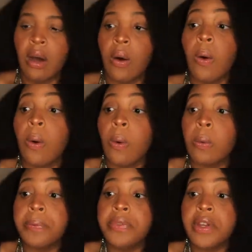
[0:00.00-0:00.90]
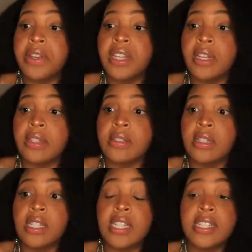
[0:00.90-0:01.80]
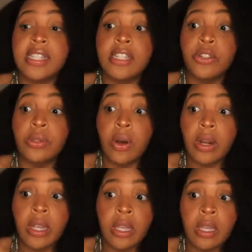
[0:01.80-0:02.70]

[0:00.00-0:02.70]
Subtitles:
Oh, there he is. Does he see you, Laurie?